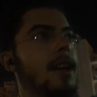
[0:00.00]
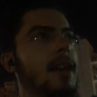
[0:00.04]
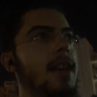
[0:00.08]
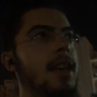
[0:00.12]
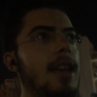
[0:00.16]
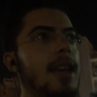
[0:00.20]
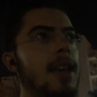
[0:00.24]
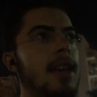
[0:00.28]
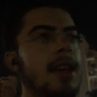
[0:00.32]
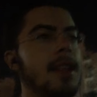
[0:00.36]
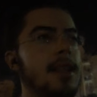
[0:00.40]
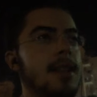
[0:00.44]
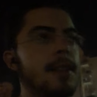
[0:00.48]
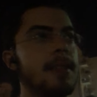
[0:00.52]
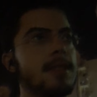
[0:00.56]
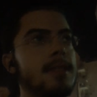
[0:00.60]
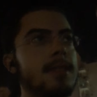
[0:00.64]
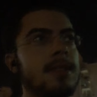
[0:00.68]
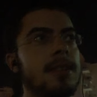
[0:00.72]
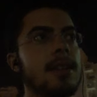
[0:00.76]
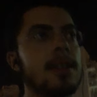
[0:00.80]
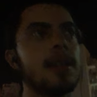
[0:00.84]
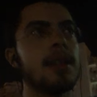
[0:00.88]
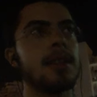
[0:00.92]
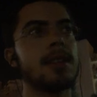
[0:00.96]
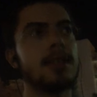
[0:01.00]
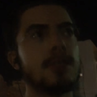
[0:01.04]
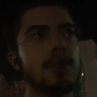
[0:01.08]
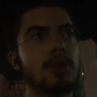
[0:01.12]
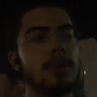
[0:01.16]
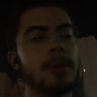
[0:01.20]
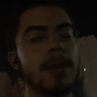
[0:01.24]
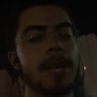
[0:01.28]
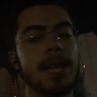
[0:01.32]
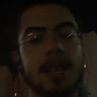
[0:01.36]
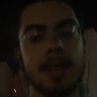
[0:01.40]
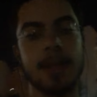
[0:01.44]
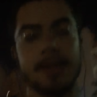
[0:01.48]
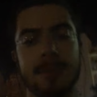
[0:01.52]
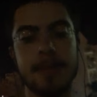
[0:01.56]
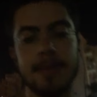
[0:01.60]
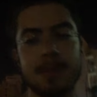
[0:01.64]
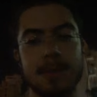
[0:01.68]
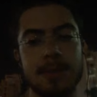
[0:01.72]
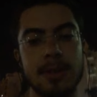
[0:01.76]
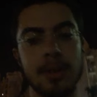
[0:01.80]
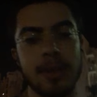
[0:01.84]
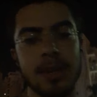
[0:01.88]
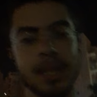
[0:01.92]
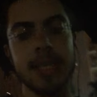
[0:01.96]
And
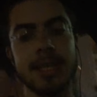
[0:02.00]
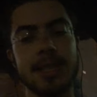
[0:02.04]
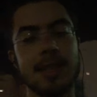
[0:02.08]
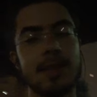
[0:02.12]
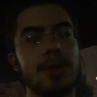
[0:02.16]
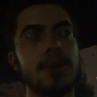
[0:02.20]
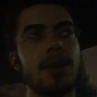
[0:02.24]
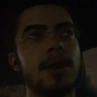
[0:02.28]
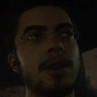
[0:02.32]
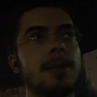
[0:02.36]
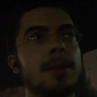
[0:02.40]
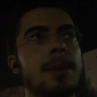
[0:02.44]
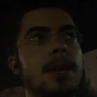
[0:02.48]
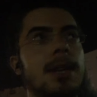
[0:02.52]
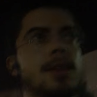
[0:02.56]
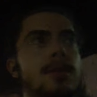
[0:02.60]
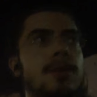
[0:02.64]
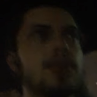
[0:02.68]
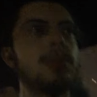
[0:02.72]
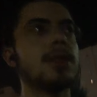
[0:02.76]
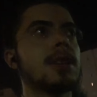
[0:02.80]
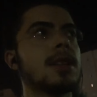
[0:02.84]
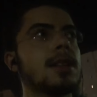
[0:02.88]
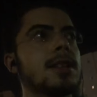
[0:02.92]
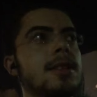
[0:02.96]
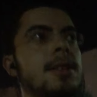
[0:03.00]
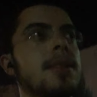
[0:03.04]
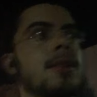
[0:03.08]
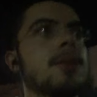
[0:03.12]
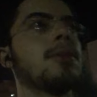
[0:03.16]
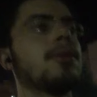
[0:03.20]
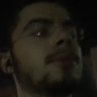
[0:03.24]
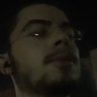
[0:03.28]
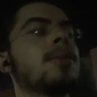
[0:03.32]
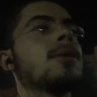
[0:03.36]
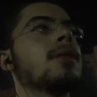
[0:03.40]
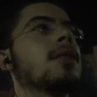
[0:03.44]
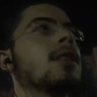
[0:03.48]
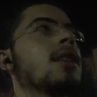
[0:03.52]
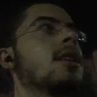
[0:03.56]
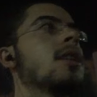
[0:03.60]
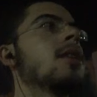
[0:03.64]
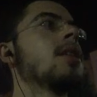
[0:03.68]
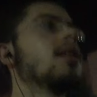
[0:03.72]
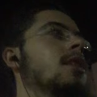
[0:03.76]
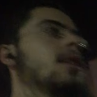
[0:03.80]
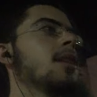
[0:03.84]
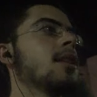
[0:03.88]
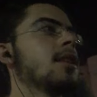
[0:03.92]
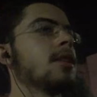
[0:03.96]
don't listen to anybody who tells you,
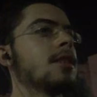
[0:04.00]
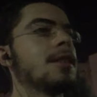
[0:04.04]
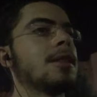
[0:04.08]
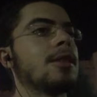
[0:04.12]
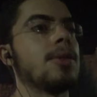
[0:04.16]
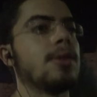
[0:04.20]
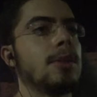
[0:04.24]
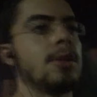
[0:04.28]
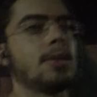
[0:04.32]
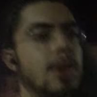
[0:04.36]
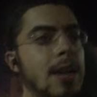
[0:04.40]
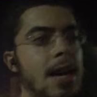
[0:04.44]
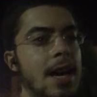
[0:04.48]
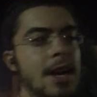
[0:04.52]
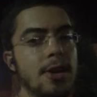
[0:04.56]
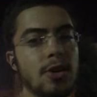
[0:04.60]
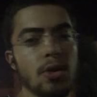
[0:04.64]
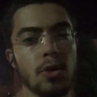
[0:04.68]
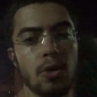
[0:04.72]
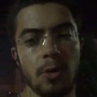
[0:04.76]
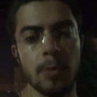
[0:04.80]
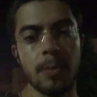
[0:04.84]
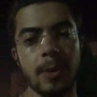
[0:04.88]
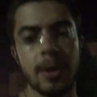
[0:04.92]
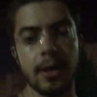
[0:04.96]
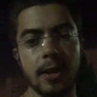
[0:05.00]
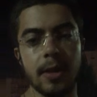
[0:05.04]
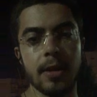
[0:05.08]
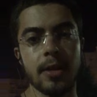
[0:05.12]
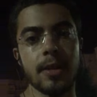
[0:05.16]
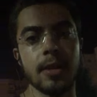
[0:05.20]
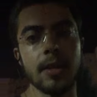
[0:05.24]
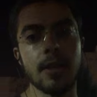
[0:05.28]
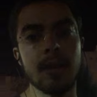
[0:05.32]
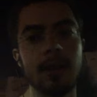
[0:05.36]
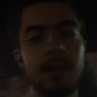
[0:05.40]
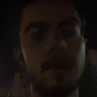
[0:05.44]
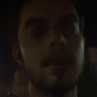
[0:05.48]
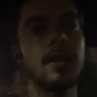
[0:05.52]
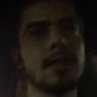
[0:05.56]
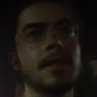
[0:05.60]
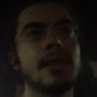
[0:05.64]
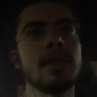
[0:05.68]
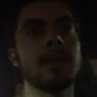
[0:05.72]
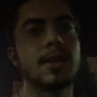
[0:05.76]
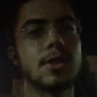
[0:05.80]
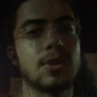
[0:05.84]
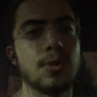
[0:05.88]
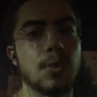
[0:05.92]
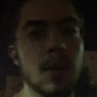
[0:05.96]
you're not normal,
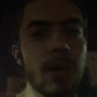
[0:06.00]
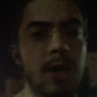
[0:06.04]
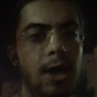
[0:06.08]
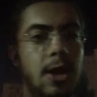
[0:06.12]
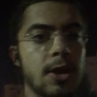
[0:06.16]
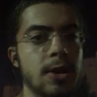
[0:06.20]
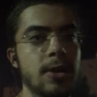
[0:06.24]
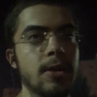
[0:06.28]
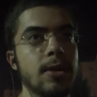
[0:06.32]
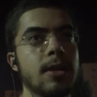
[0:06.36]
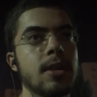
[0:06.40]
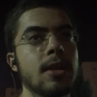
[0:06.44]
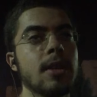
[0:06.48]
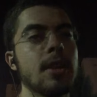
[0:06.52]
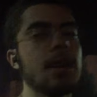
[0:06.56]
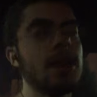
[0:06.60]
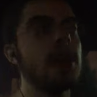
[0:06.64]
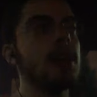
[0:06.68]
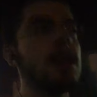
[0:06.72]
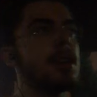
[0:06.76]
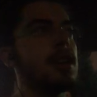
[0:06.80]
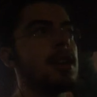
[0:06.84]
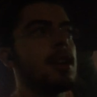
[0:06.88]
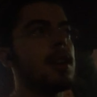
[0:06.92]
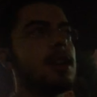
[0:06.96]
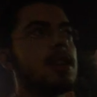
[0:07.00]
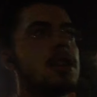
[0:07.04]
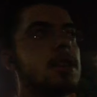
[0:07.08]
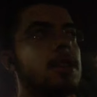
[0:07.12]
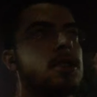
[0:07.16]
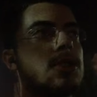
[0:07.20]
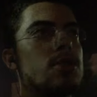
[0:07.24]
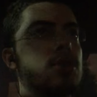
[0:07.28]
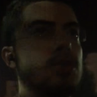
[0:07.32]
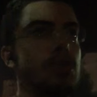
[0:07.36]
this is weird, you